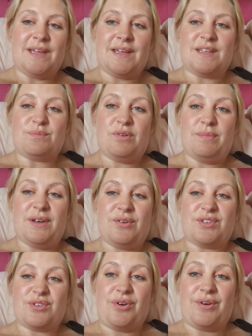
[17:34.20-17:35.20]
It's probably not
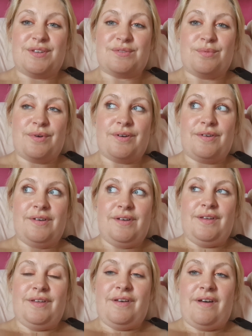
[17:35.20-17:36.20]
as hot as what
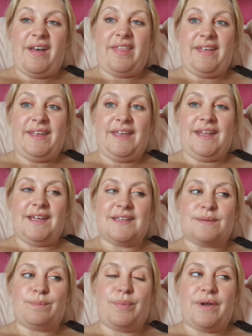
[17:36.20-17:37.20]
I think it
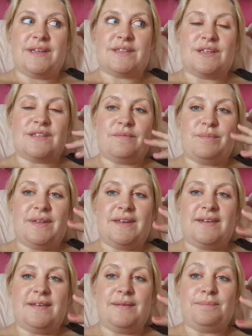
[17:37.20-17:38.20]
is, but it's because I've been
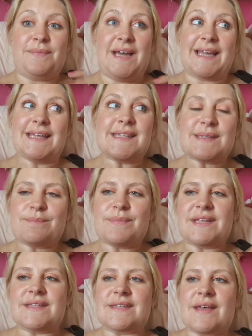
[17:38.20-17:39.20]
packing some
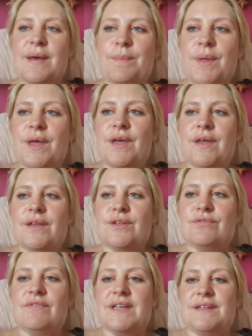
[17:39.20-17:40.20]
bits up,
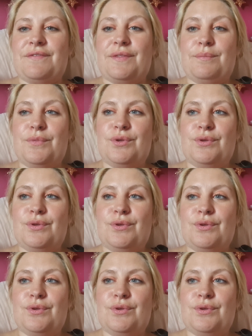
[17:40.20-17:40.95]
ready for the move.